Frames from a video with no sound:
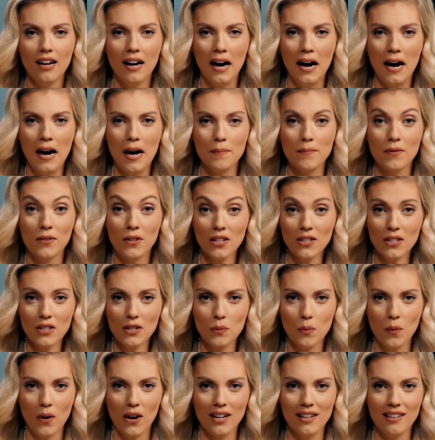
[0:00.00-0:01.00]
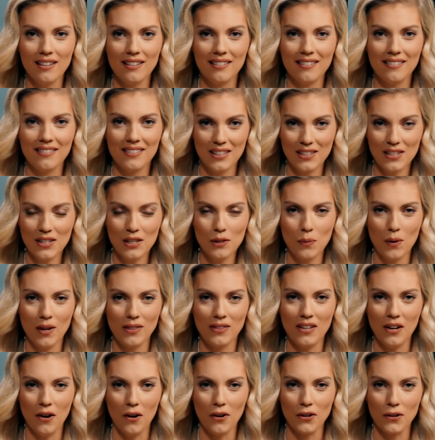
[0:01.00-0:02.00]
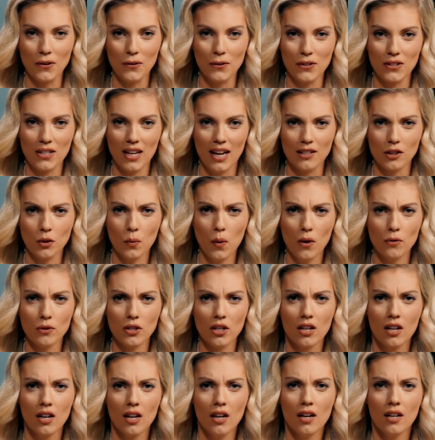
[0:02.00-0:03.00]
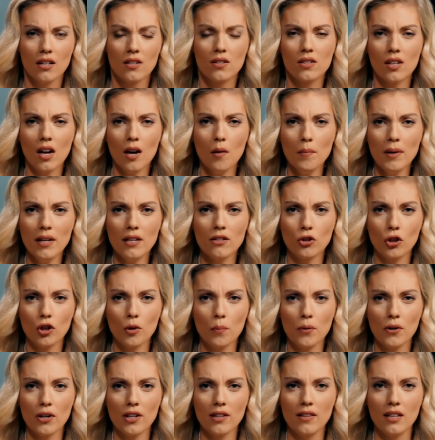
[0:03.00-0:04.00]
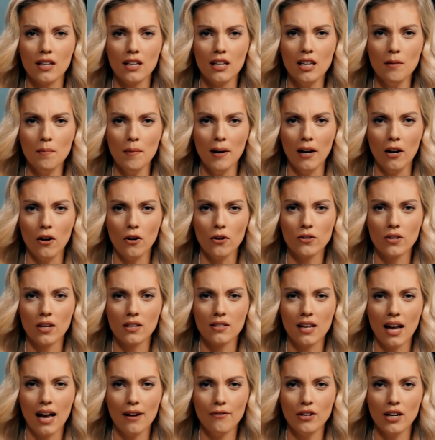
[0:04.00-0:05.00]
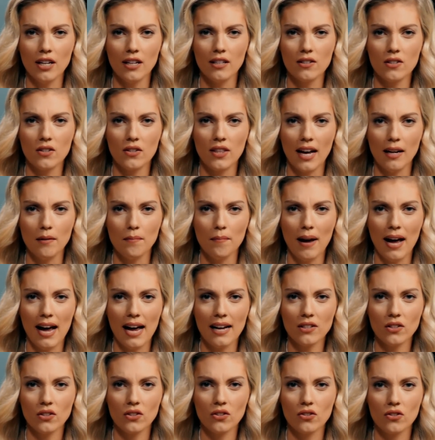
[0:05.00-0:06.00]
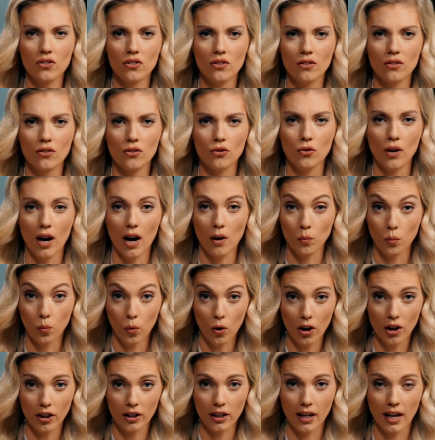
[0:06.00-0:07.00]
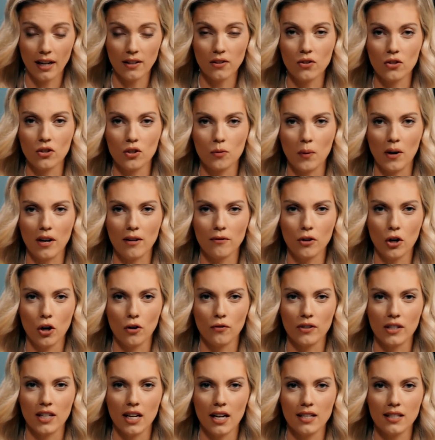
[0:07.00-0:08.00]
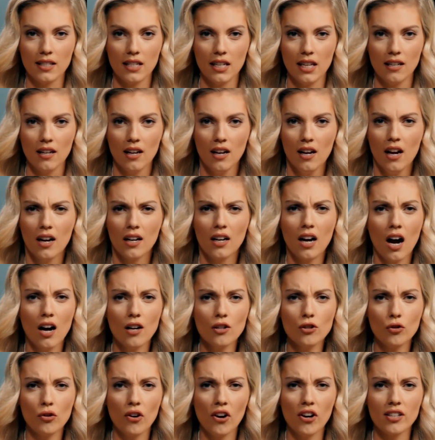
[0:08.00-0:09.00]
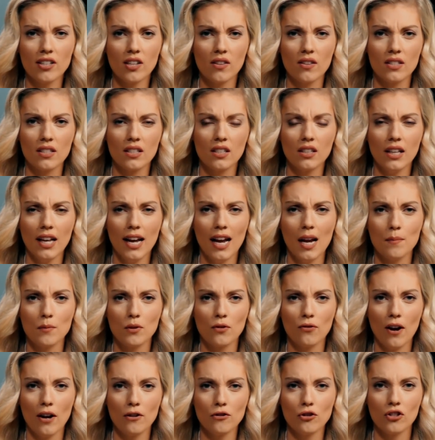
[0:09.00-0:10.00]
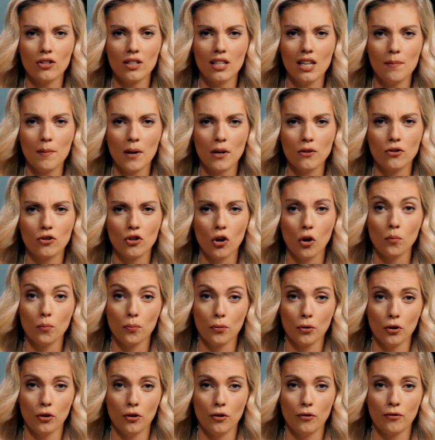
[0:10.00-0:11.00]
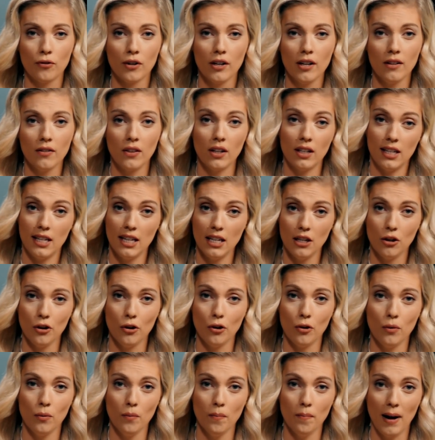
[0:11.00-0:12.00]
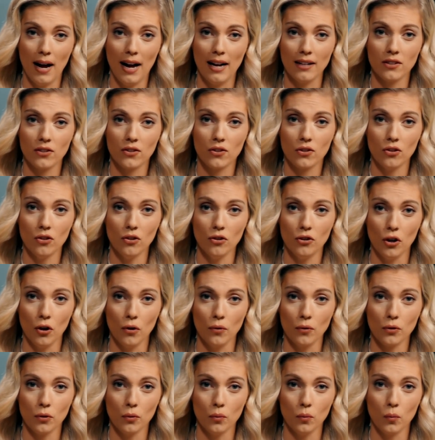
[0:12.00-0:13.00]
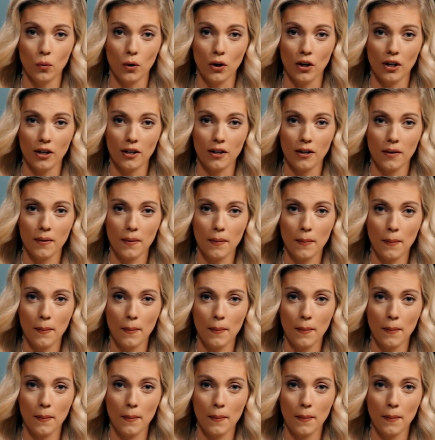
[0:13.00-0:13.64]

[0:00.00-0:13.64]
Um, this is what, this is what the article says, quote, some interpreted the emails as evidence that masks do not work against the spread of COVID nineteen. Contrary to these claims, Fauci's emails don't prove that he knew masks don't work.